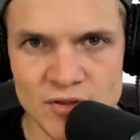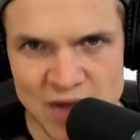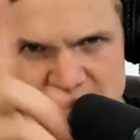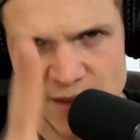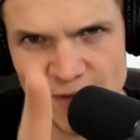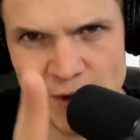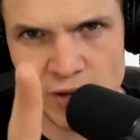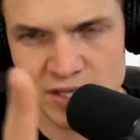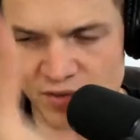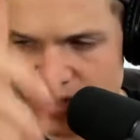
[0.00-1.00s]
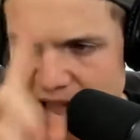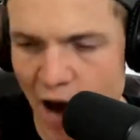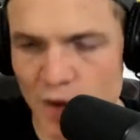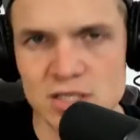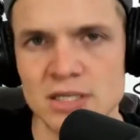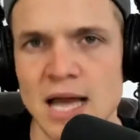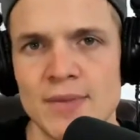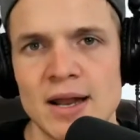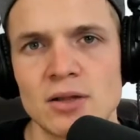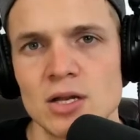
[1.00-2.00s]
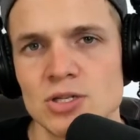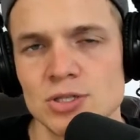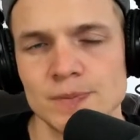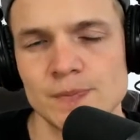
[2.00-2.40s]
That is my focus now until the time that I launch.